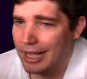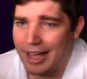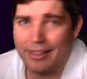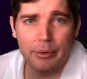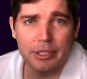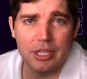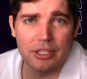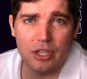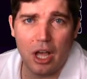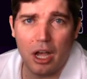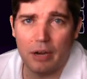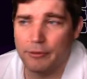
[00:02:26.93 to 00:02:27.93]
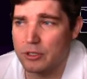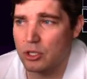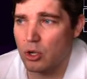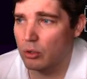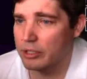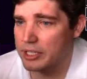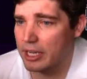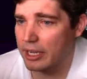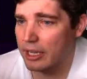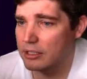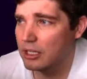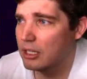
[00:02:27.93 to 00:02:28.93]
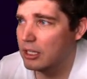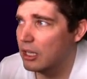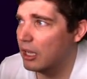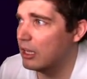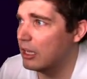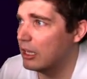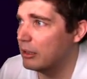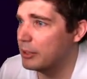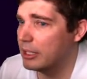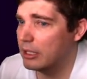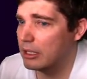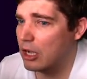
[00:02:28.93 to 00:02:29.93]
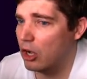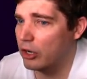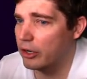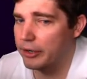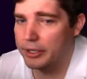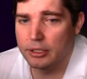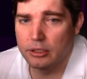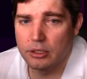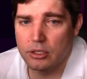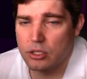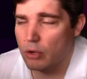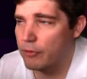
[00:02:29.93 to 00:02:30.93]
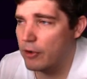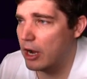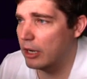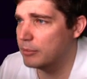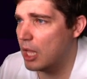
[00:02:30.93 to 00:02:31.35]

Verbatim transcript: I think we just saw our first golden ticket um uh, card so far.